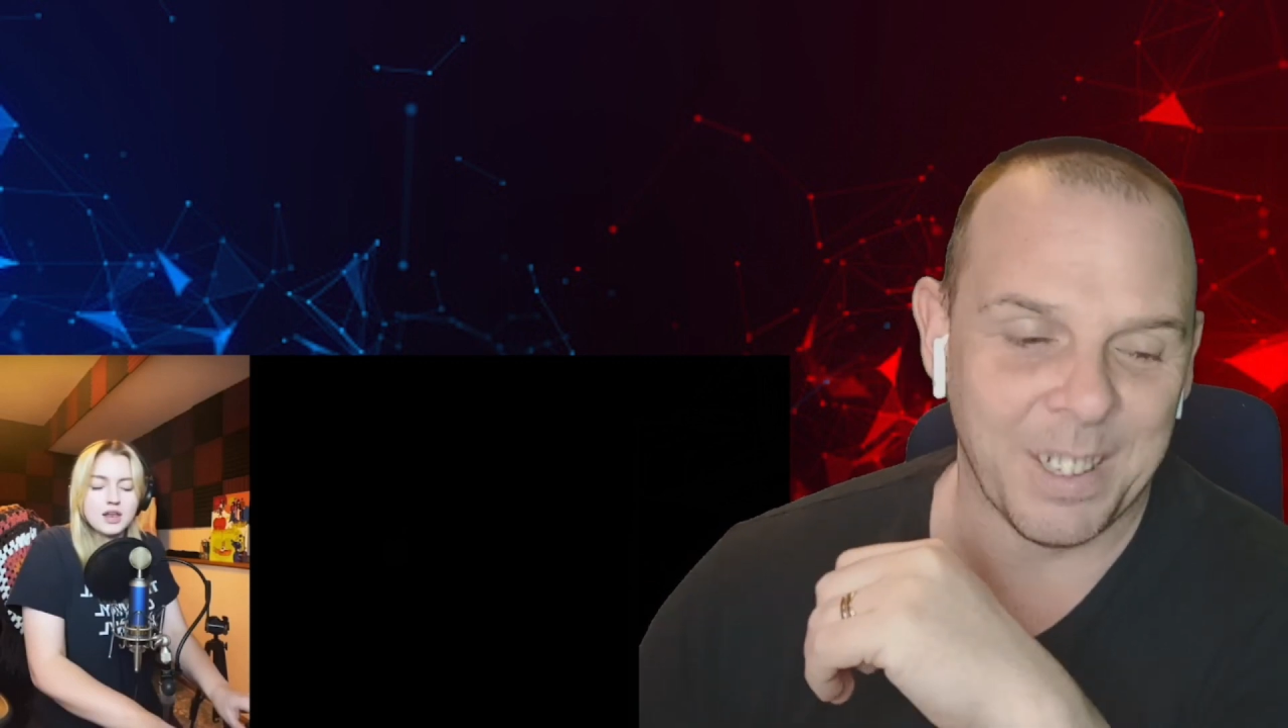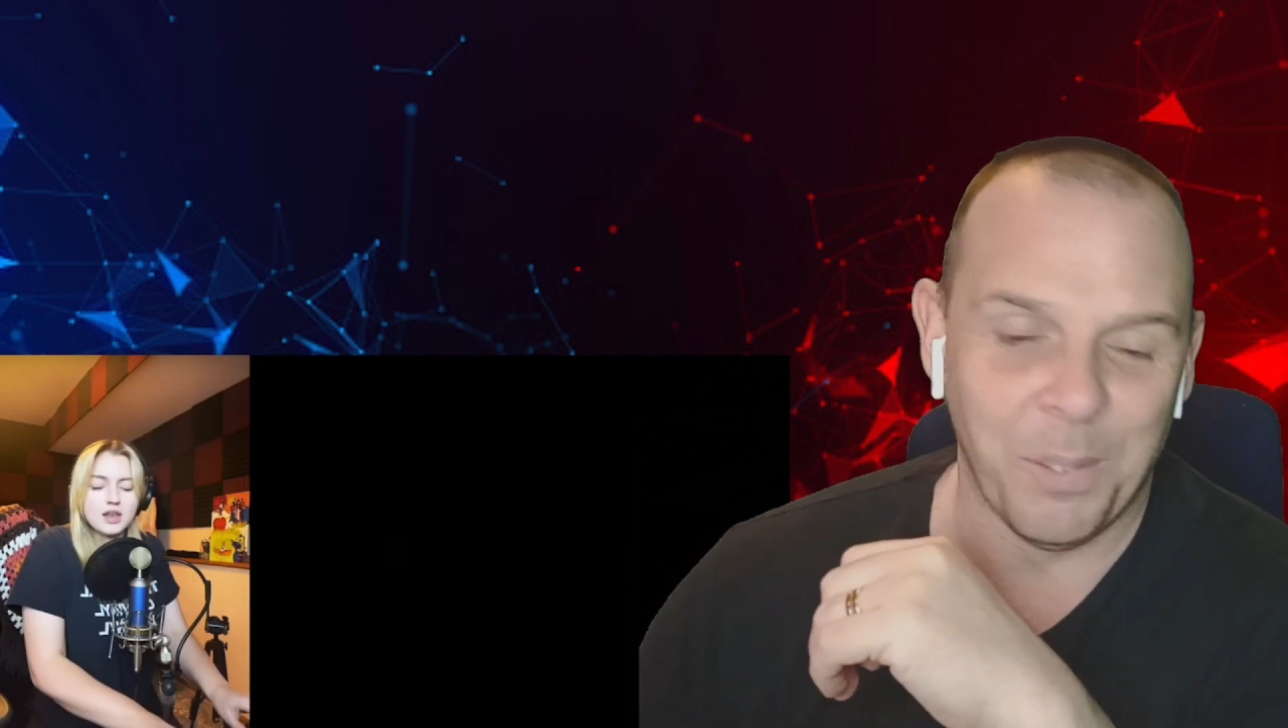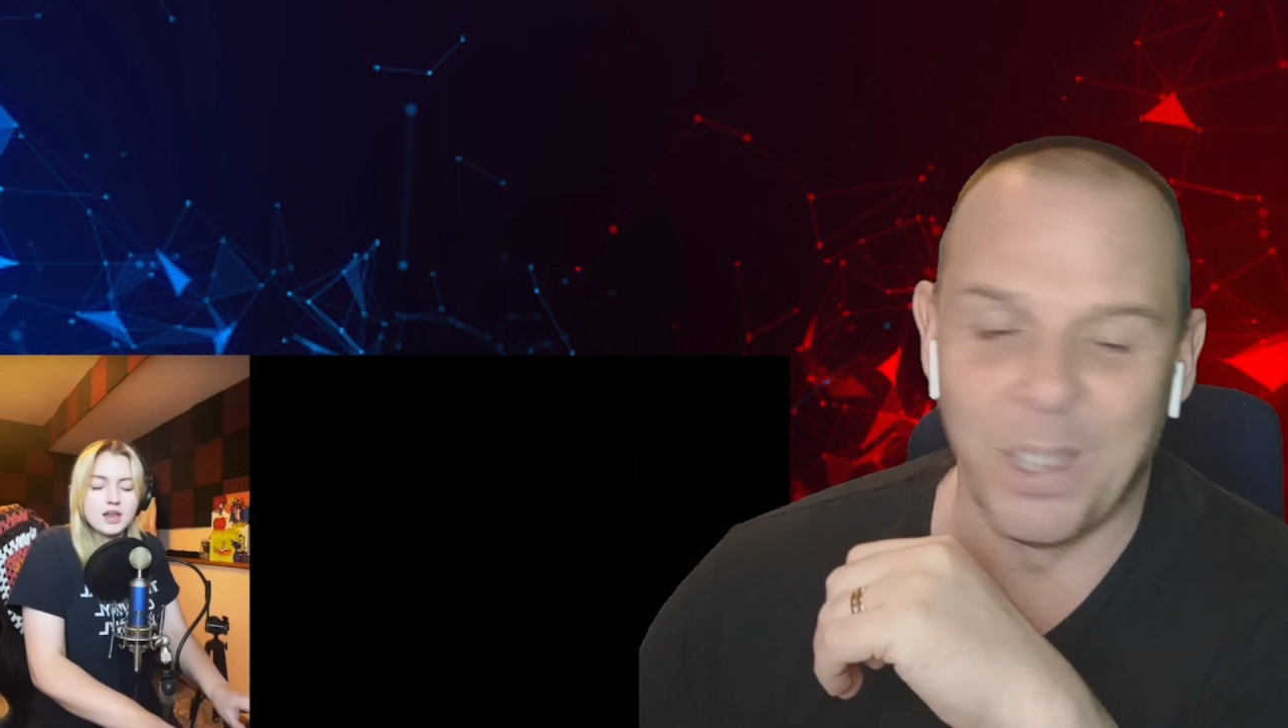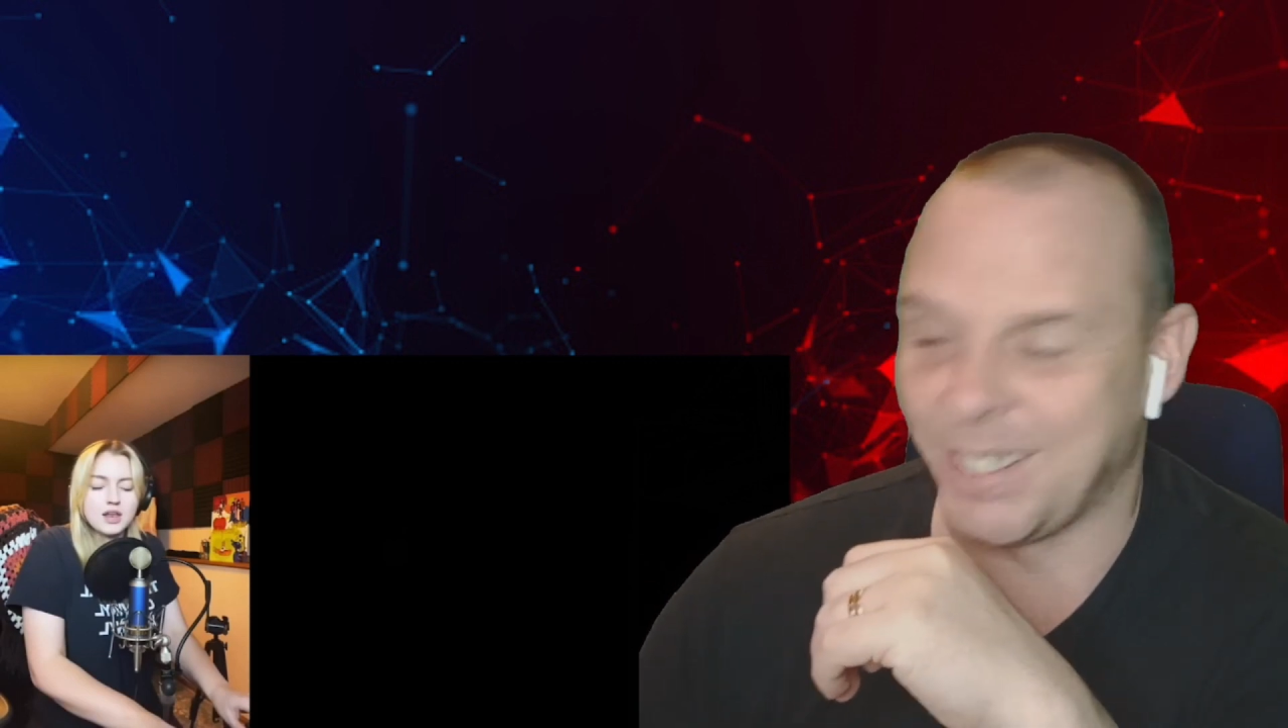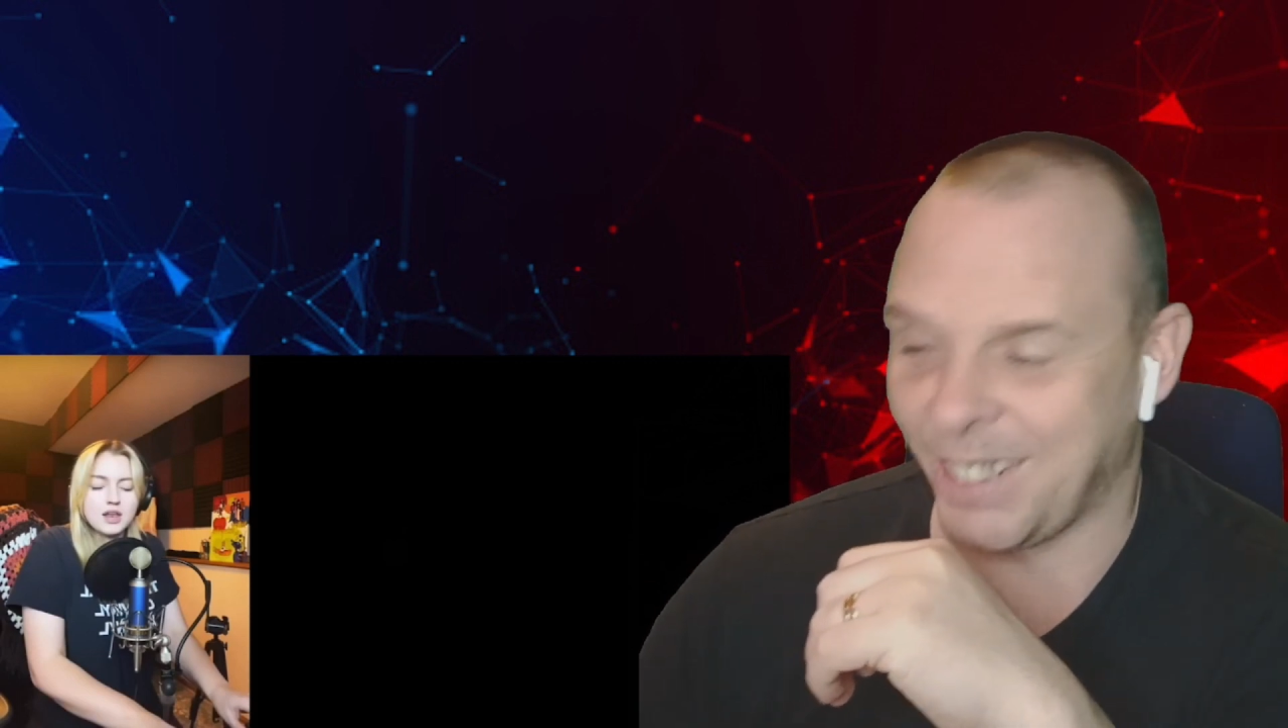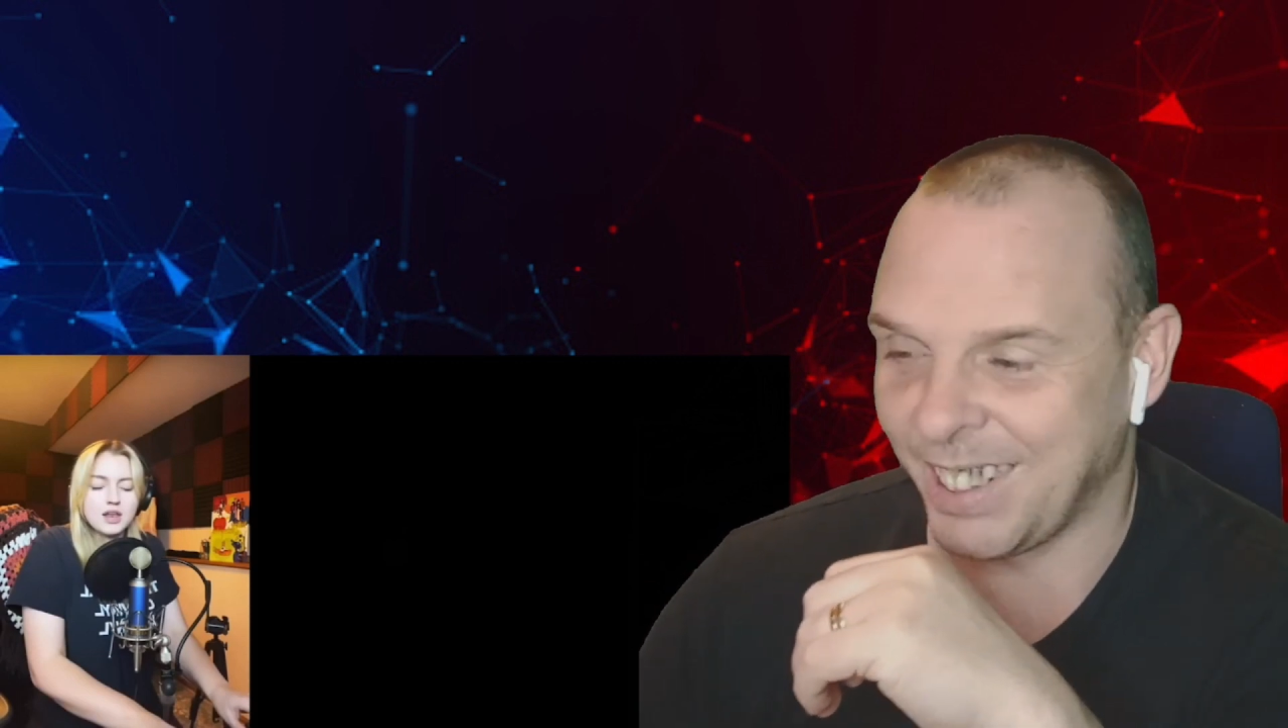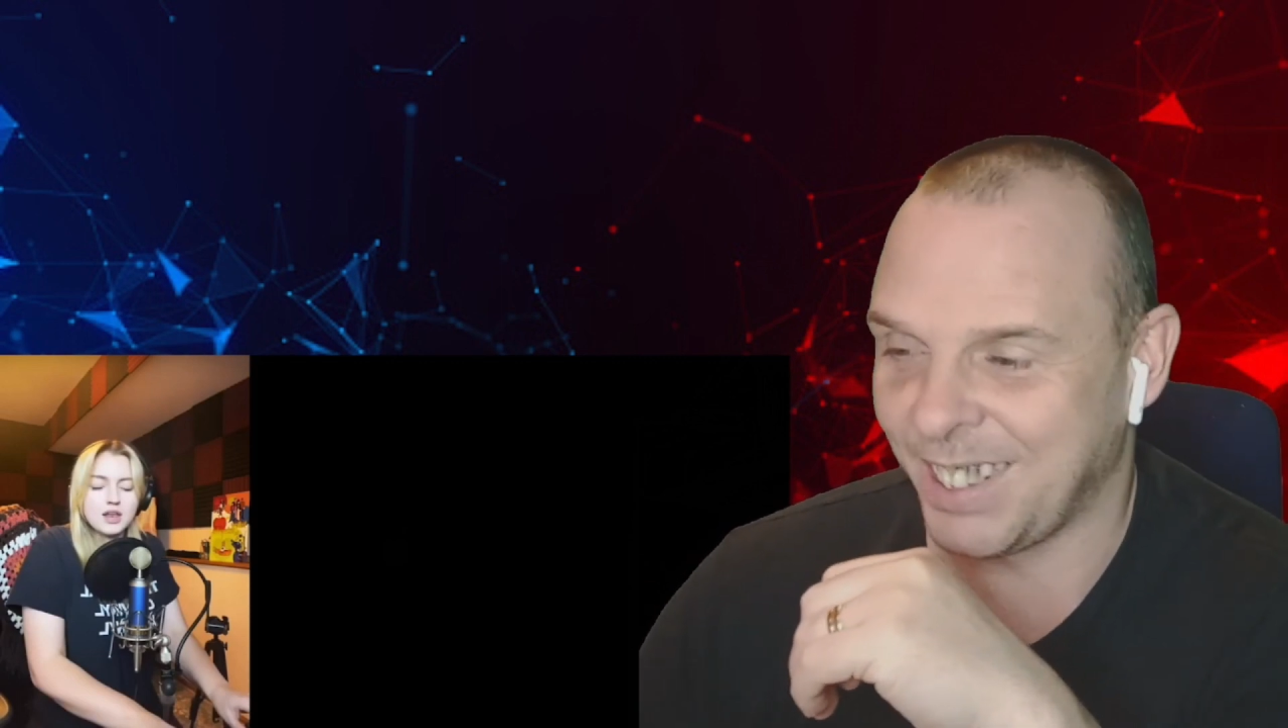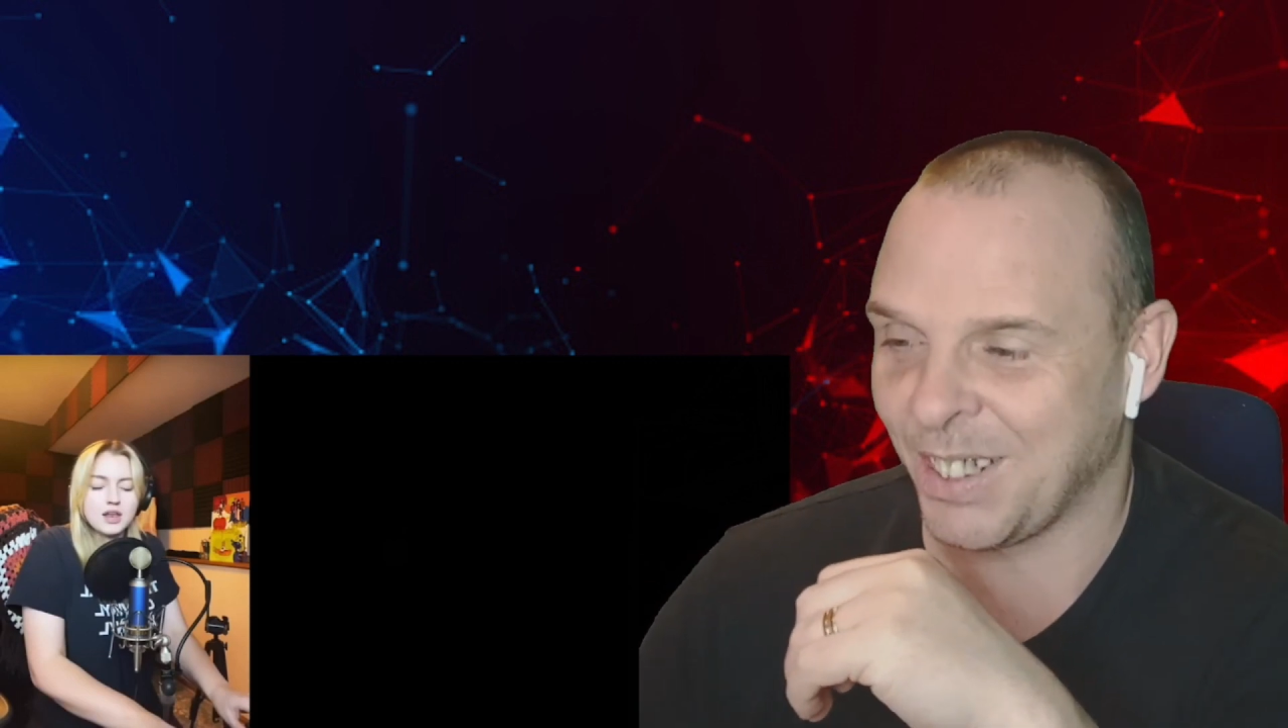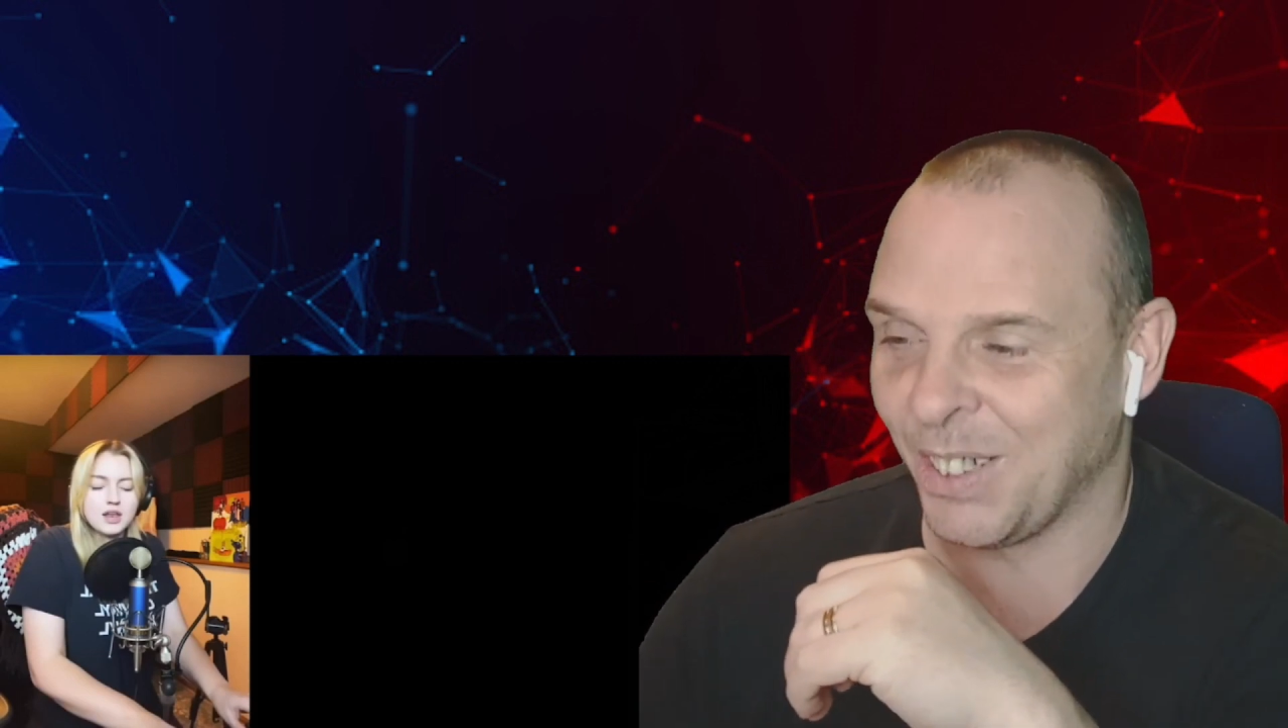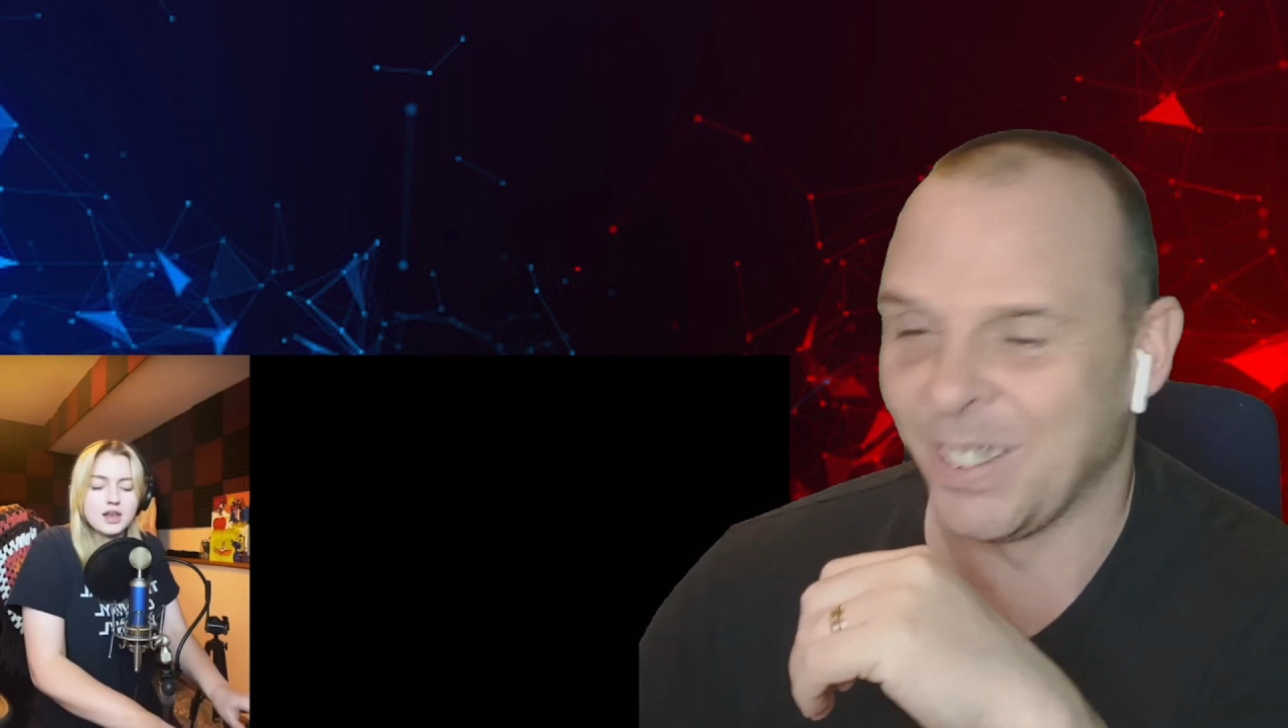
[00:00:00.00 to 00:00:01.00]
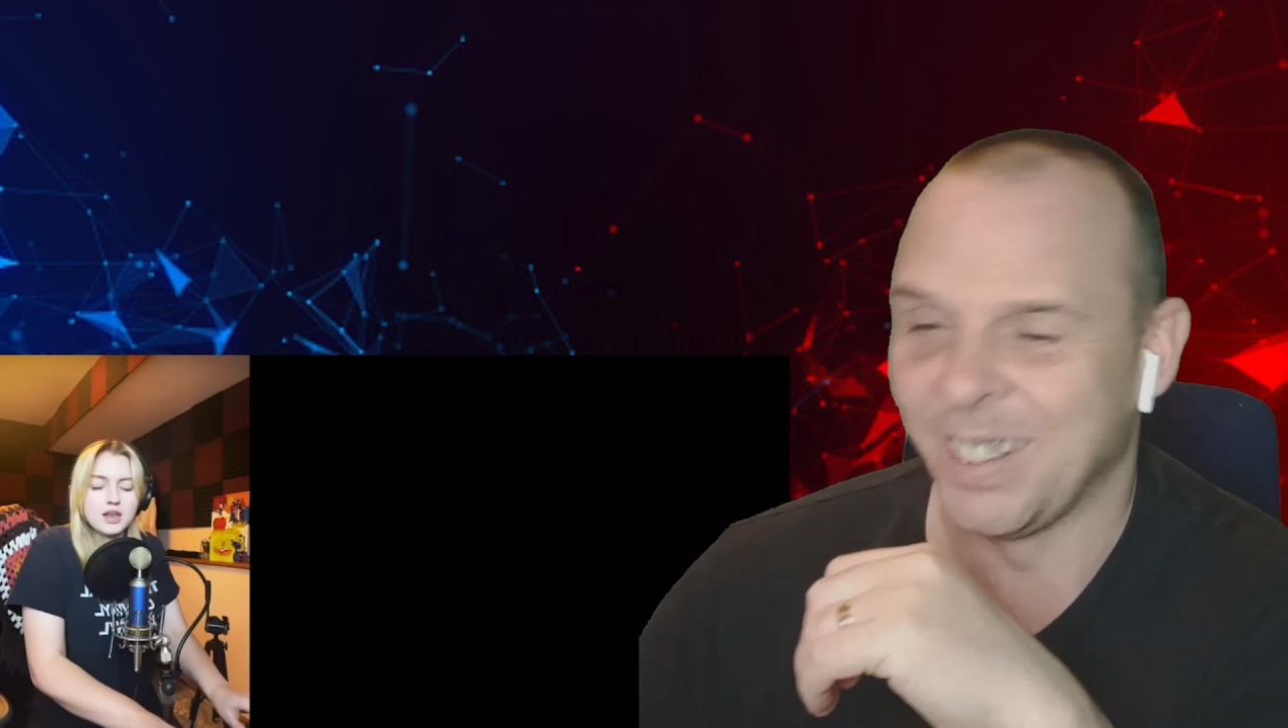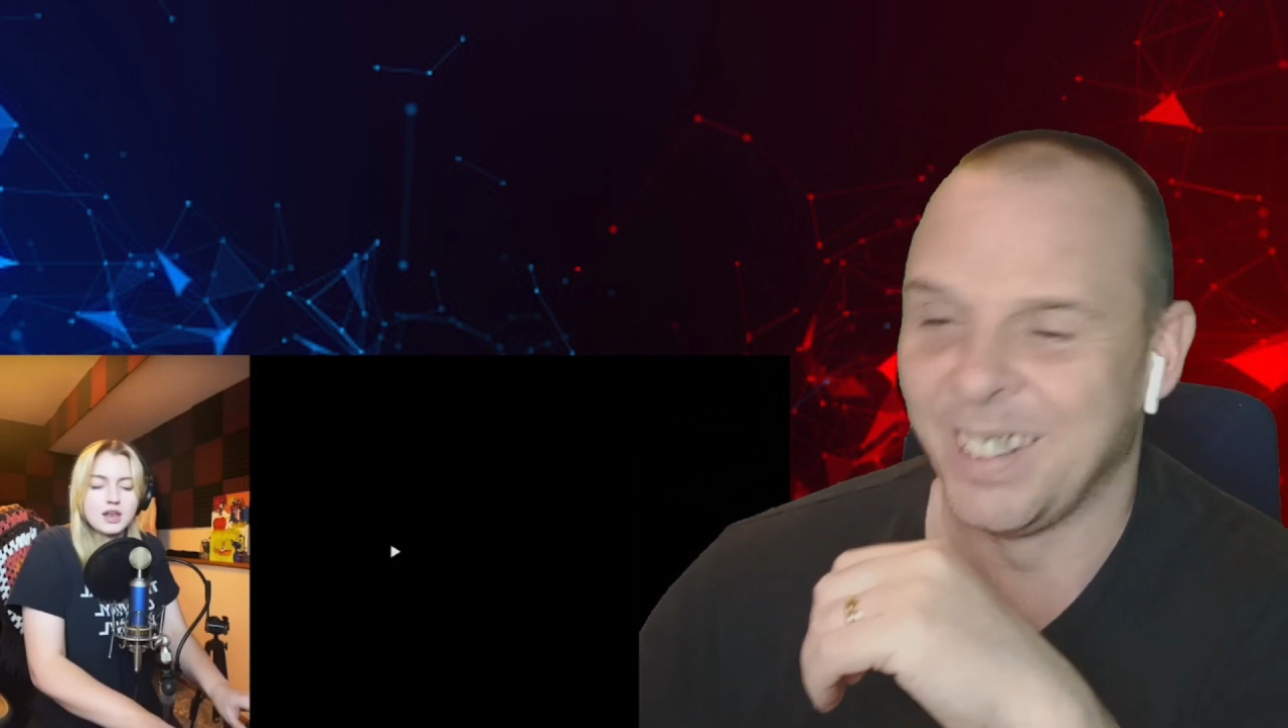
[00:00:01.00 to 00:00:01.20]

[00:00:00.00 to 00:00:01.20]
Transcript: the words to this song.